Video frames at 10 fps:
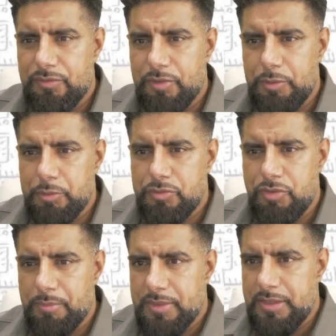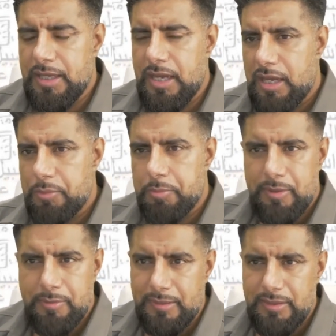It was from the Al
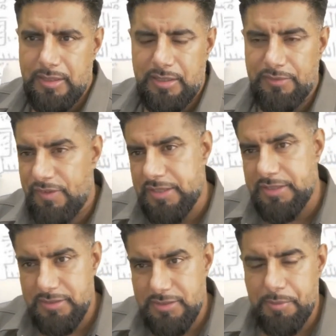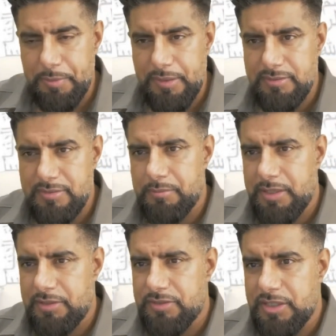Burmak. And in fact, it appears in
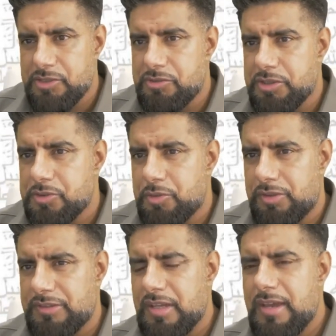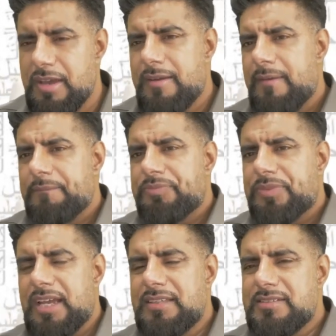many of the history stories.
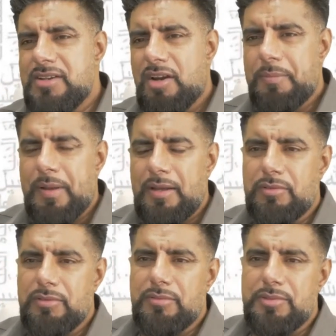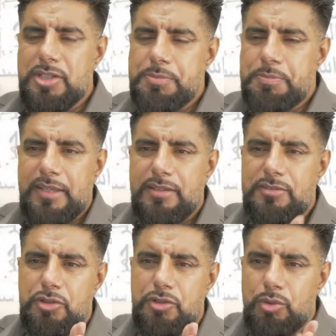It's not about just
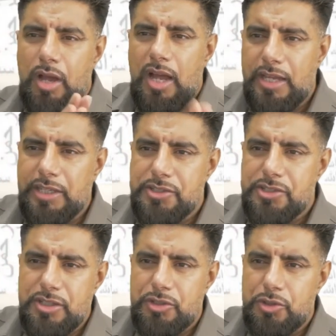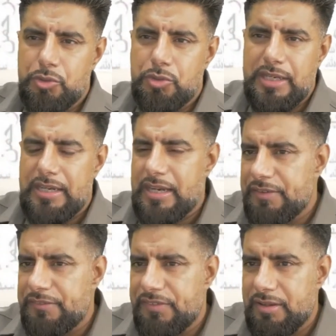because you do Hajj, you can
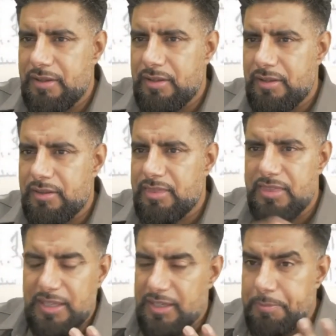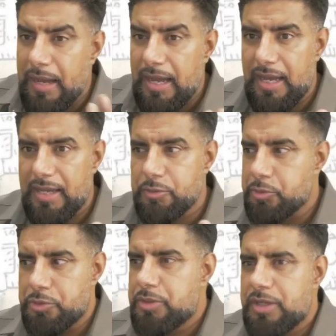never think bad,
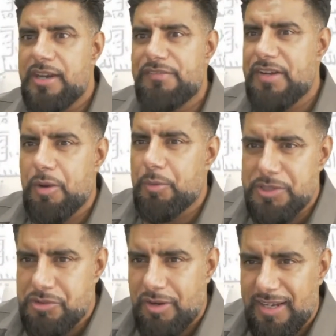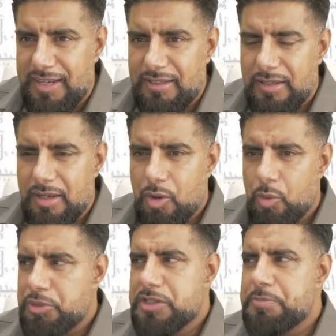or you can never go astray,
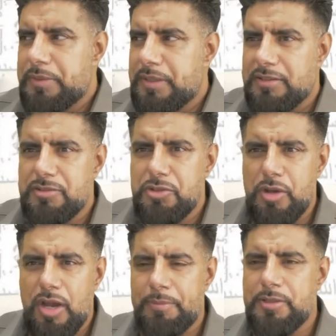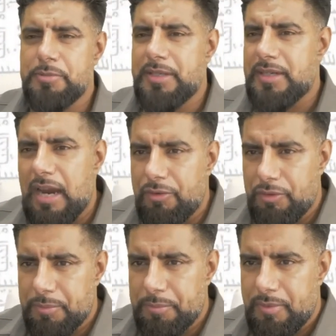or just because you happen to be an
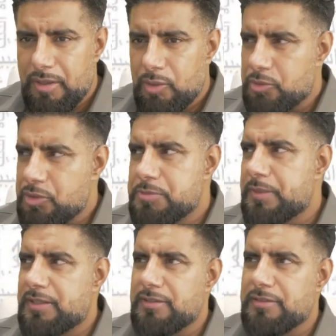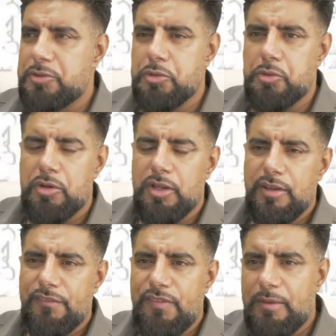Arab, or just because your
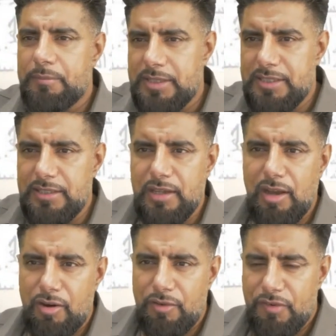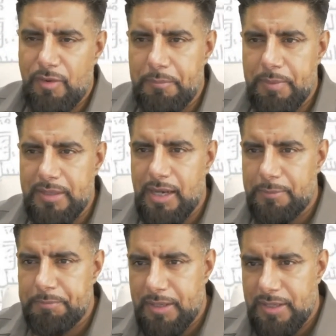family are from Bani
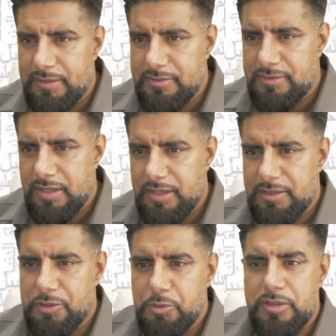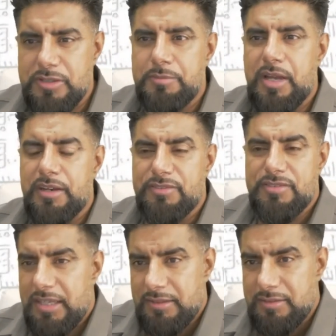Abbas, that you are some kind of
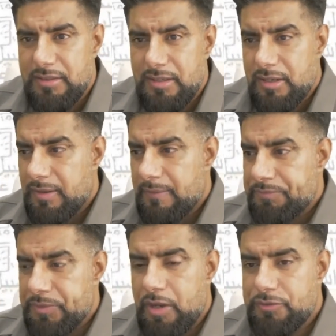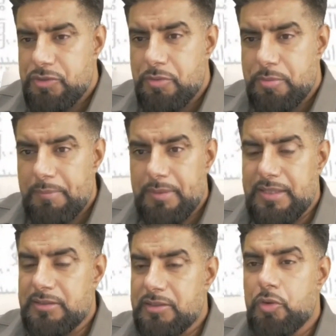saint. You have to remember
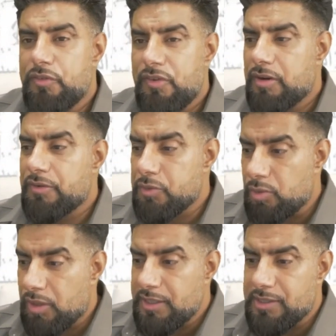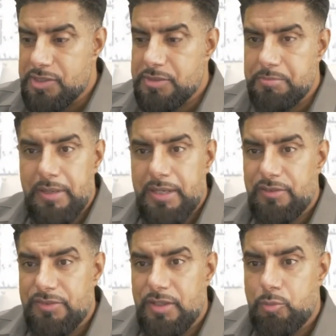that the Kuffar of Quraysh, many
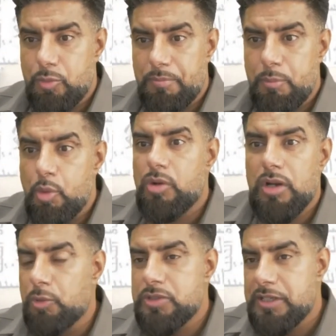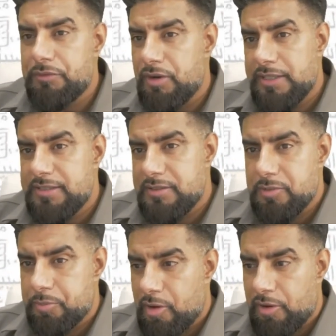of them were more closely related
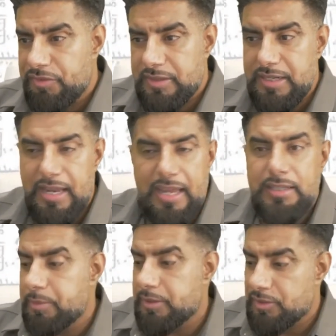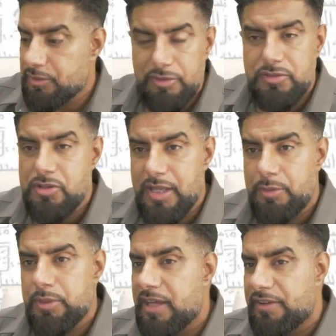to the Prophet than anybody on earth
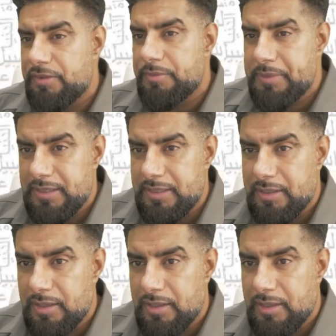today will ever be,